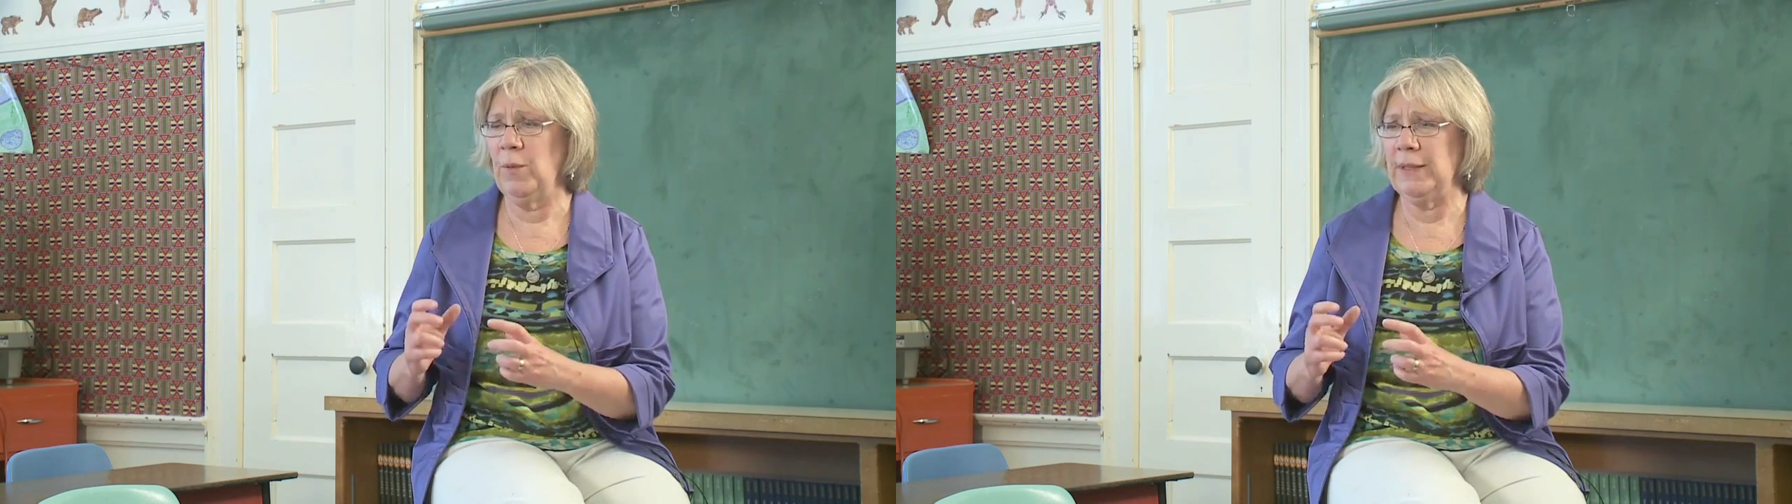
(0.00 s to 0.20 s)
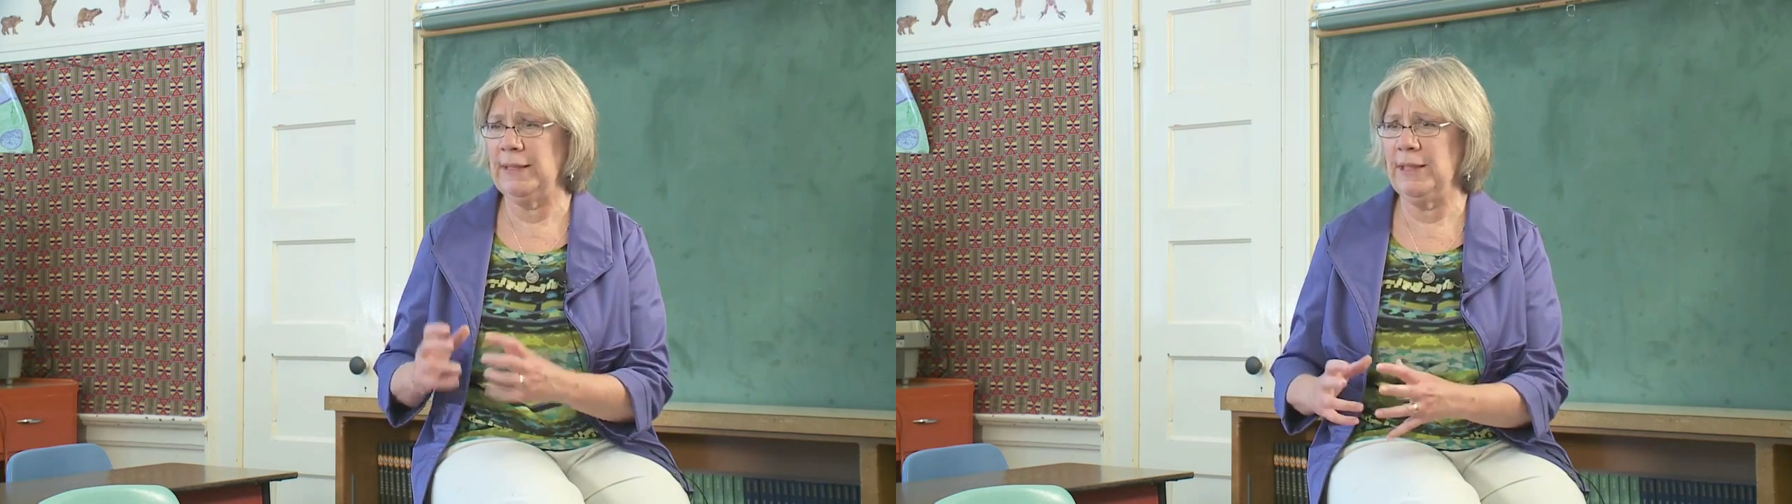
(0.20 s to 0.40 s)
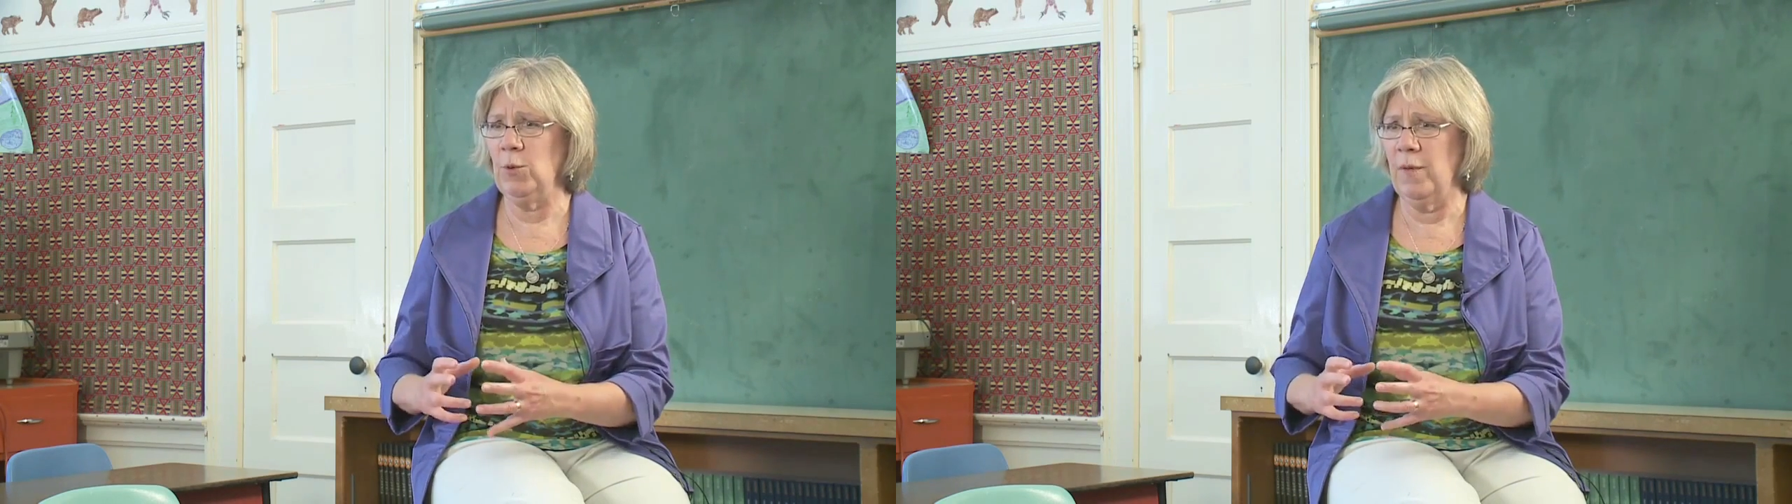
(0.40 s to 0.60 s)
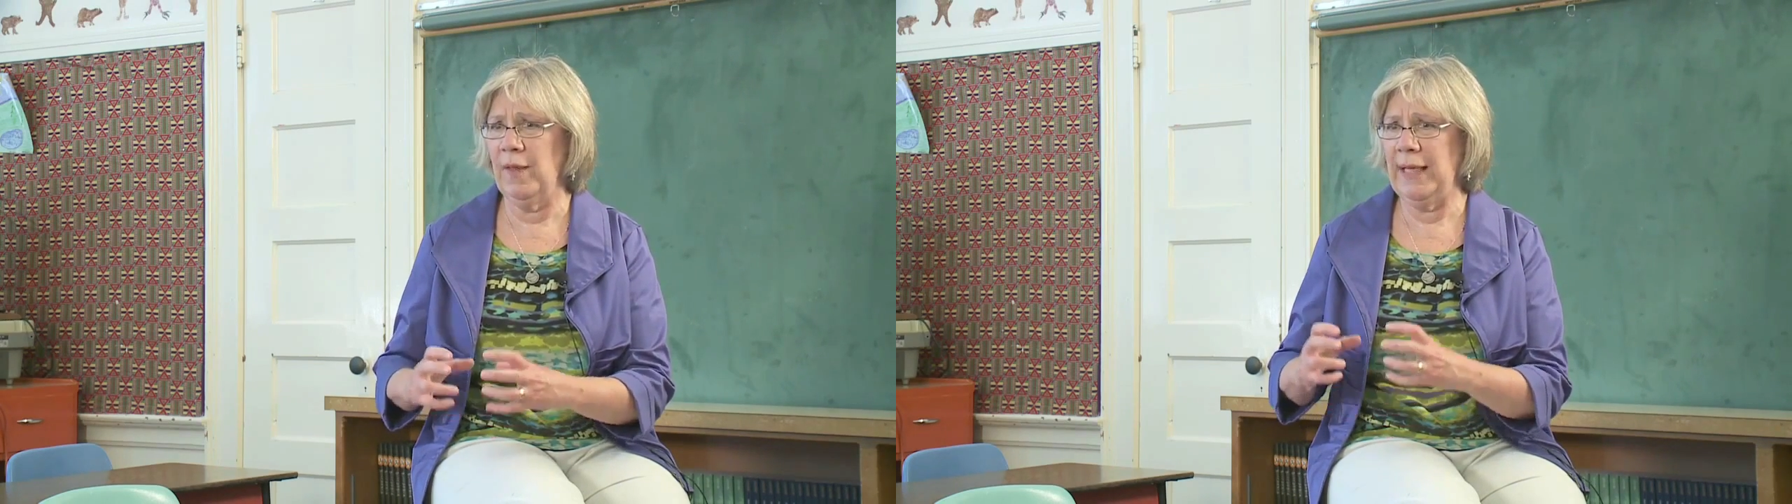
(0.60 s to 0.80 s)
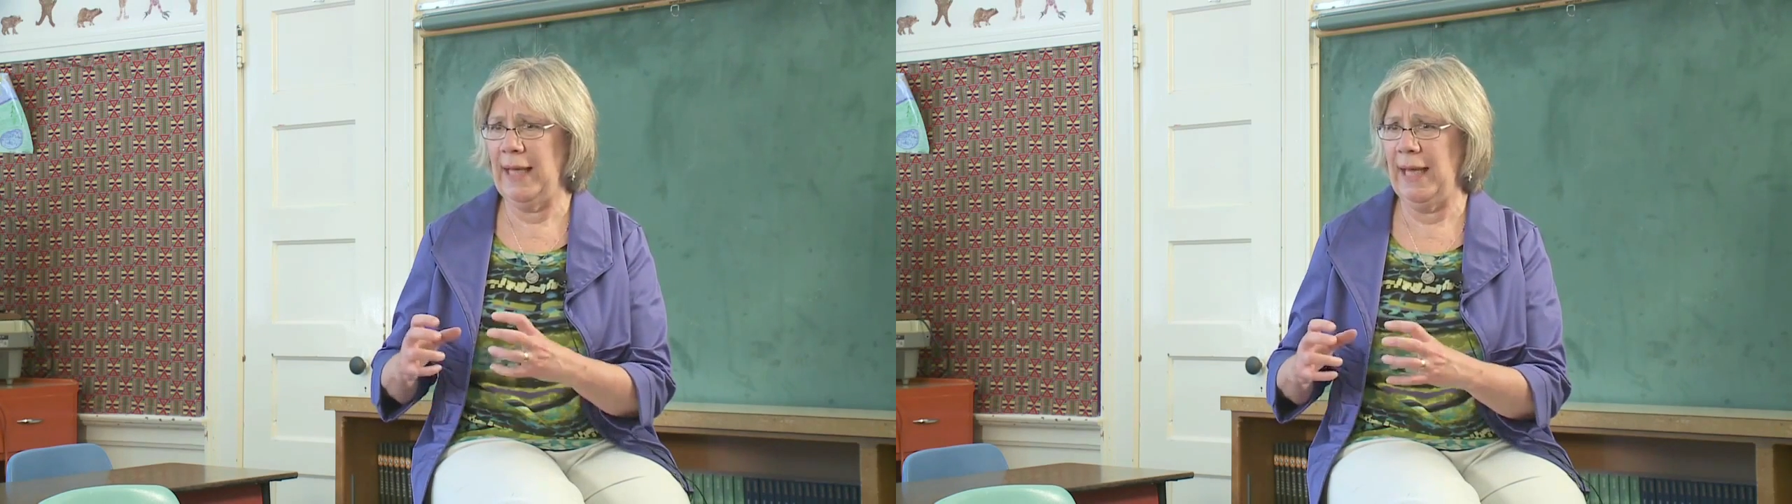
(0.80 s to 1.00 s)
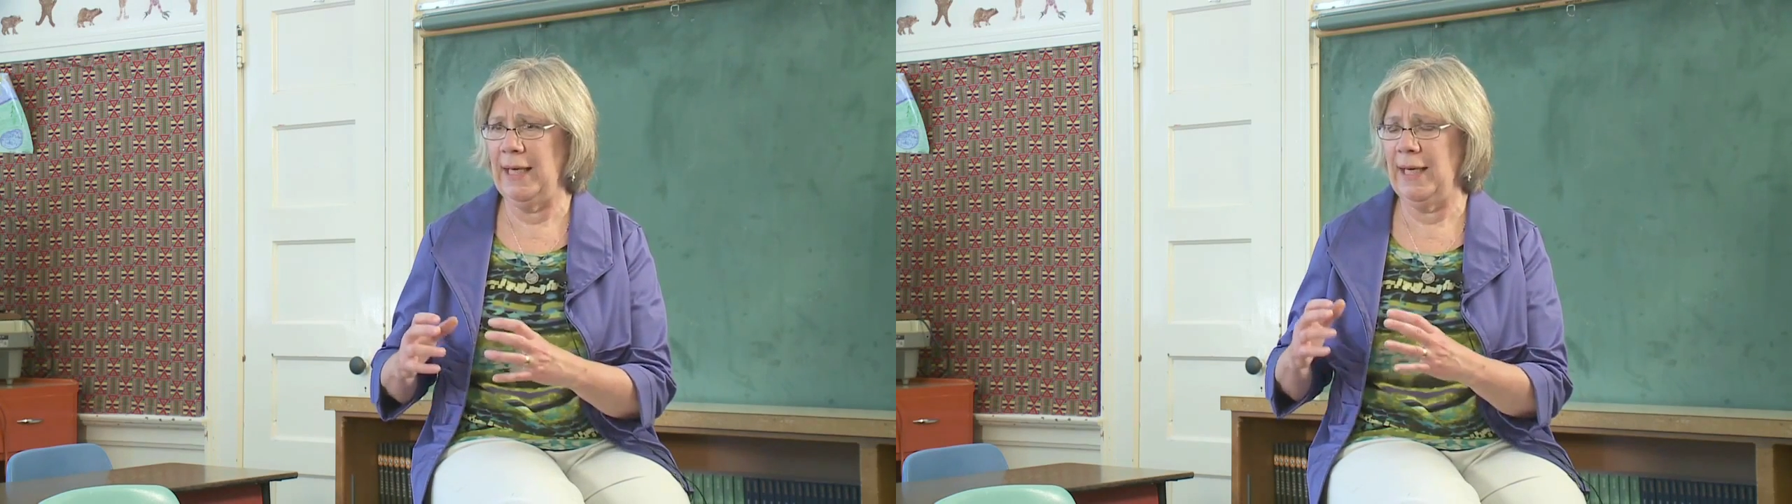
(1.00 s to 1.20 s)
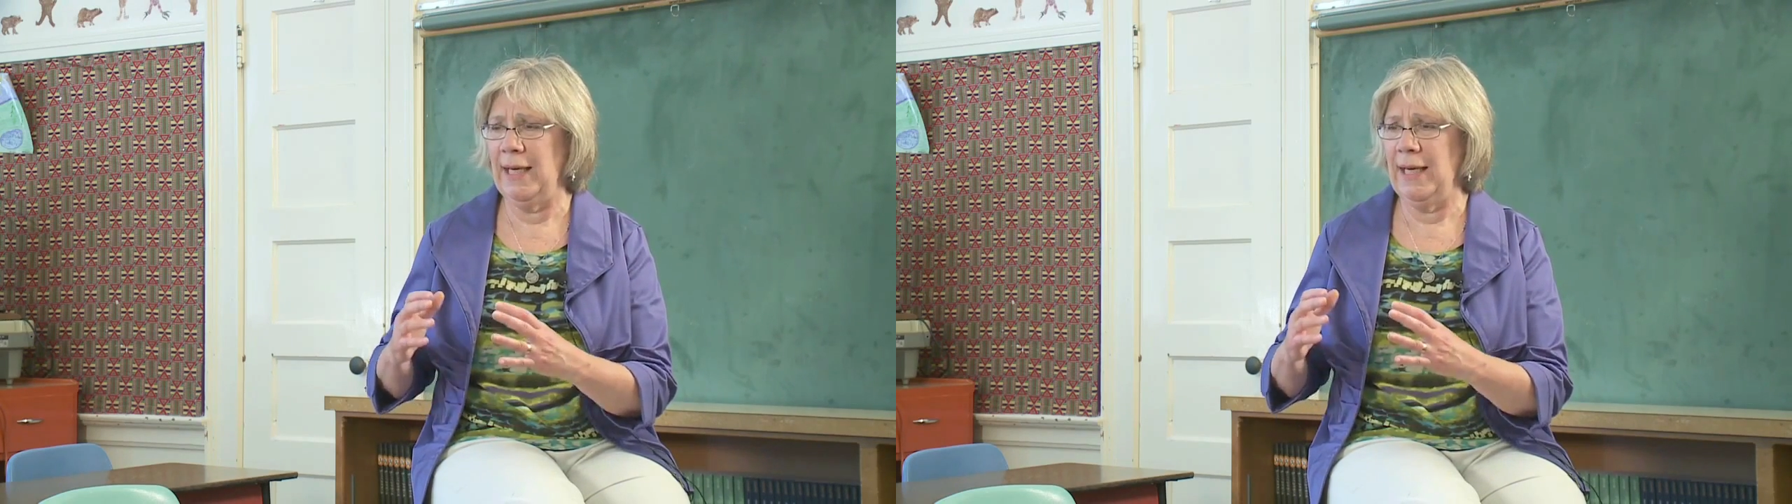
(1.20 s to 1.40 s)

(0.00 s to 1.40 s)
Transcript: can deal with a kid